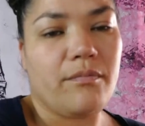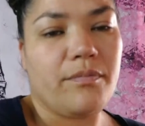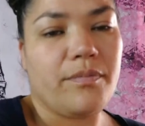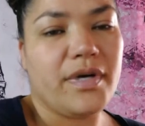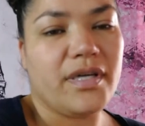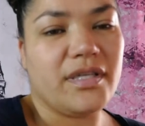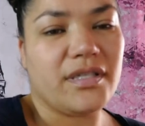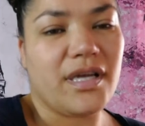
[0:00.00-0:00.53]

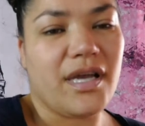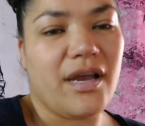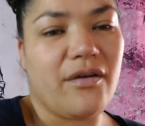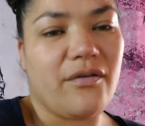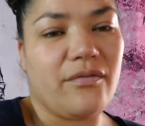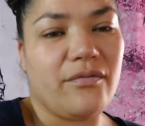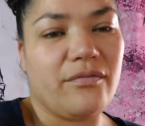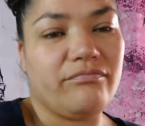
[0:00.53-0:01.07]
But
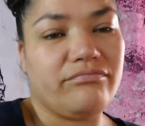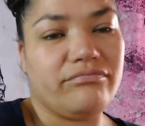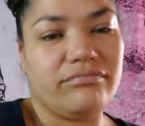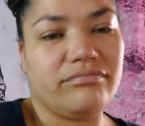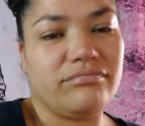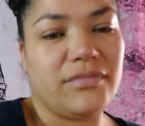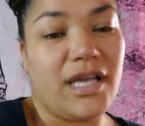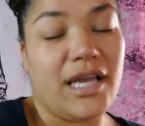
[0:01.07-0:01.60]

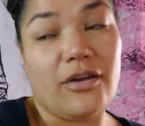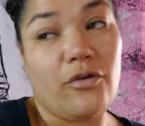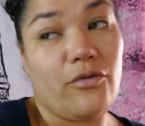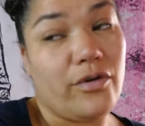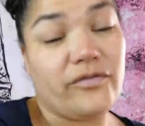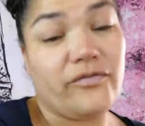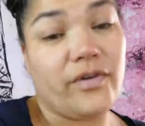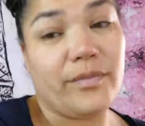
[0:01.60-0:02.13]
I know it
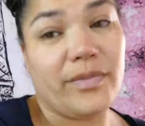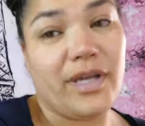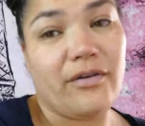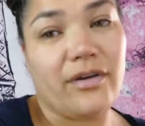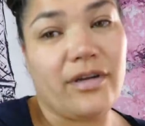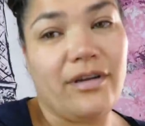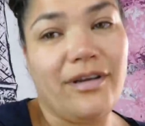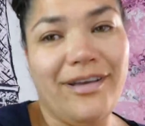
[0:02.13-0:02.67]
was from
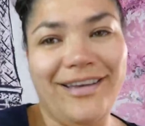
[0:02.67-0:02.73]
Karen.